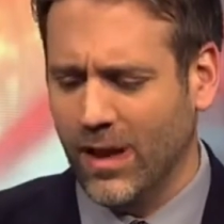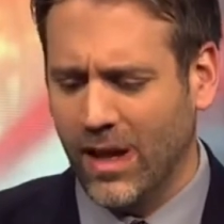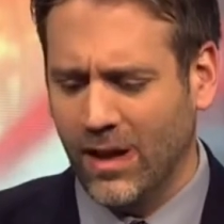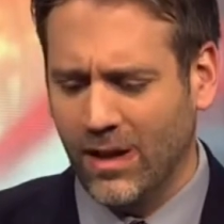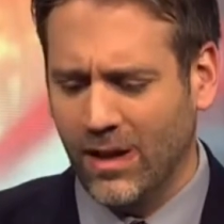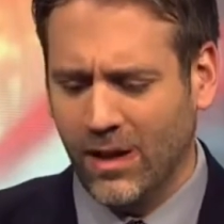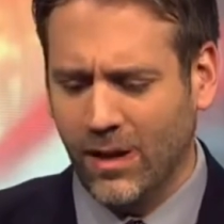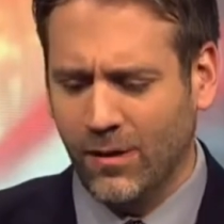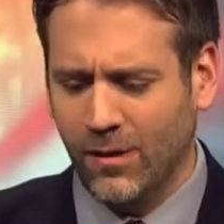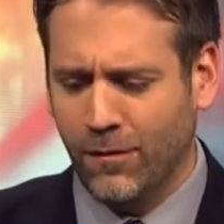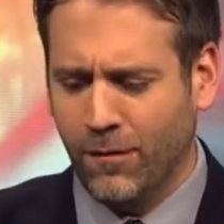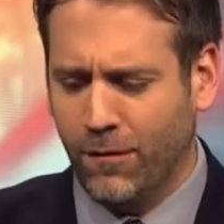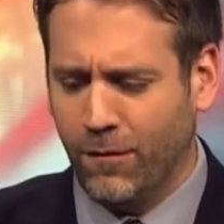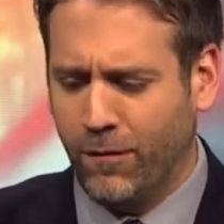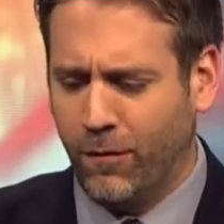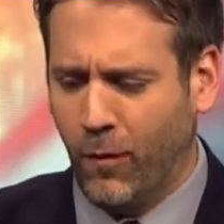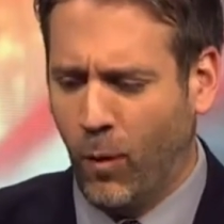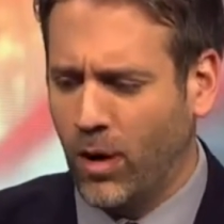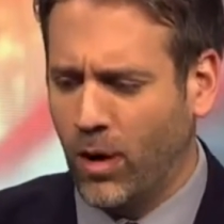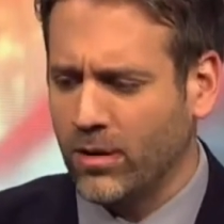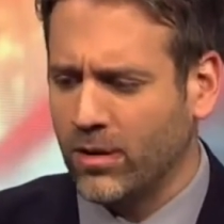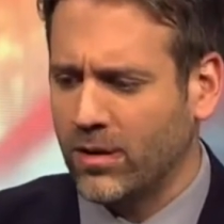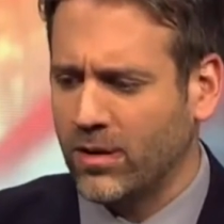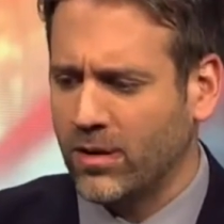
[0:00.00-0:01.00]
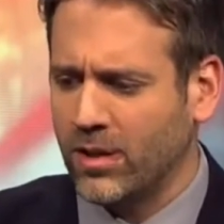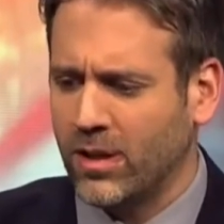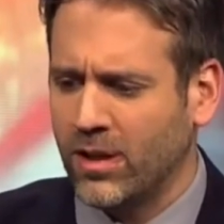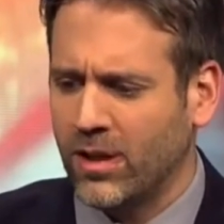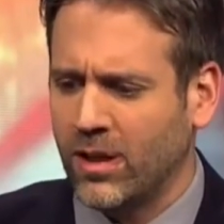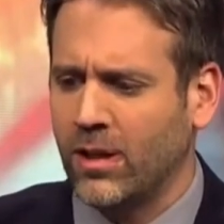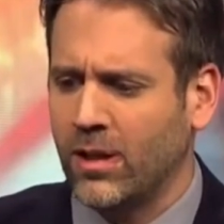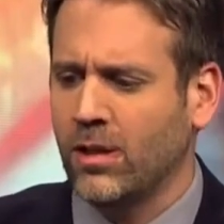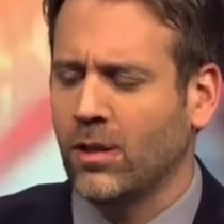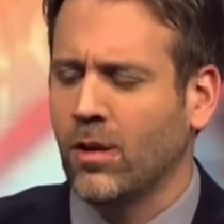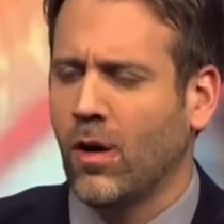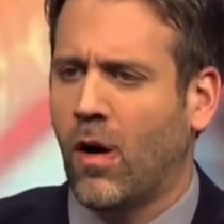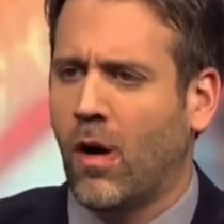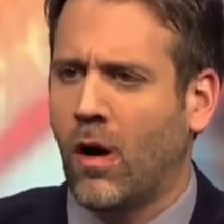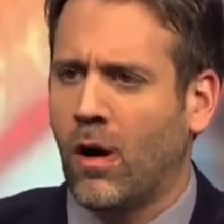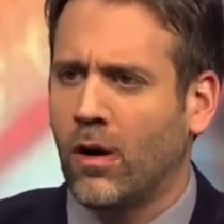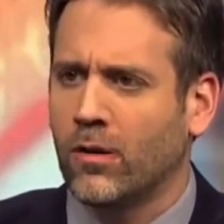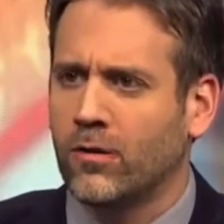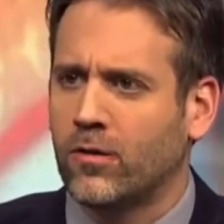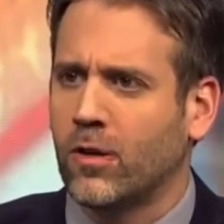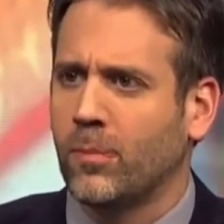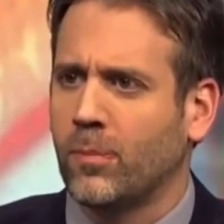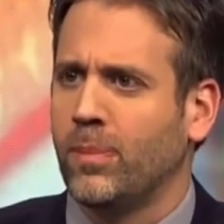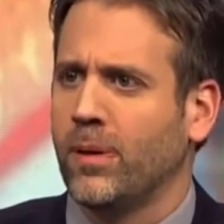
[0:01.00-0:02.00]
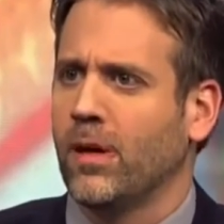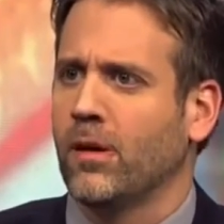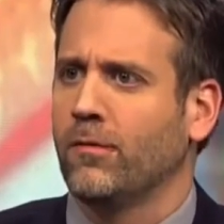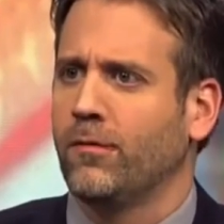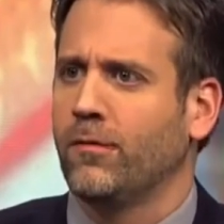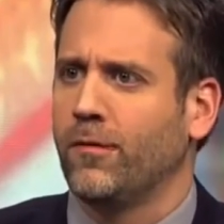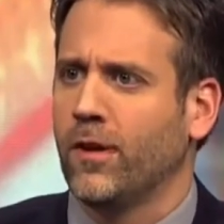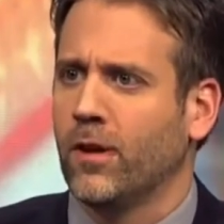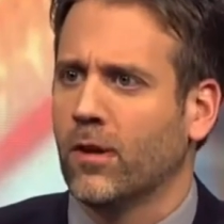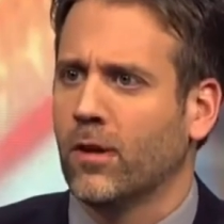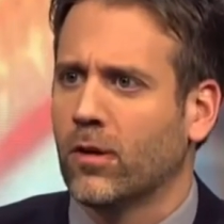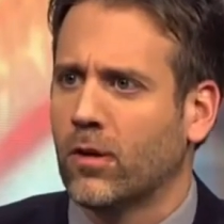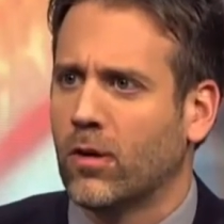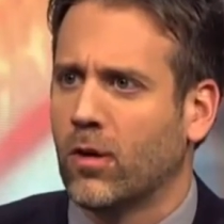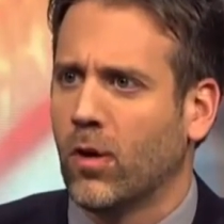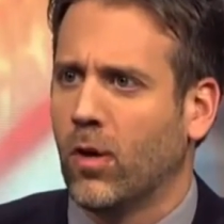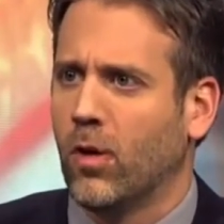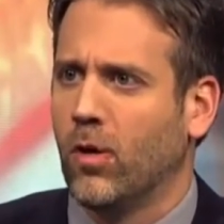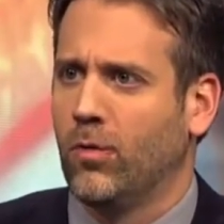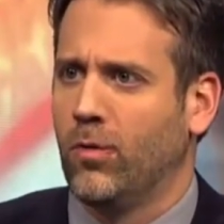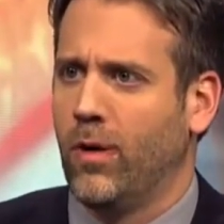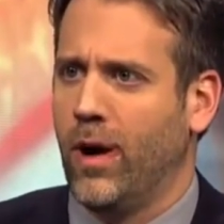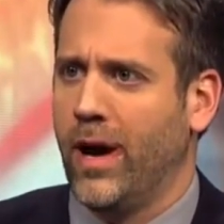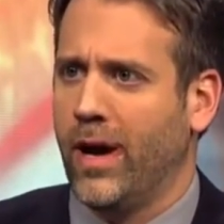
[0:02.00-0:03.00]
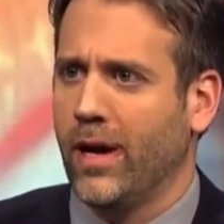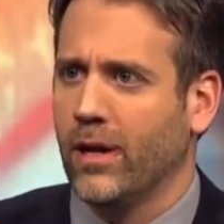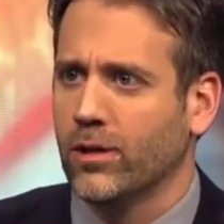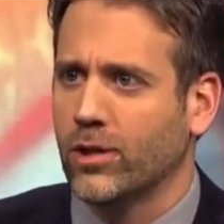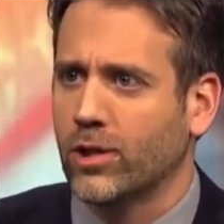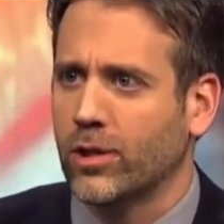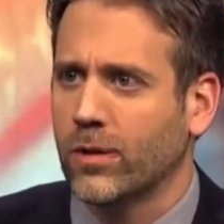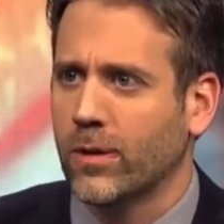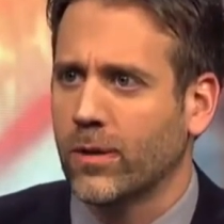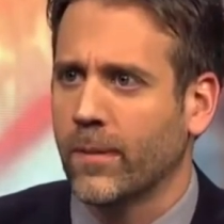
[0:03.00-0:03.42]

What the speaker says: They need 14 yards to be in field goal range.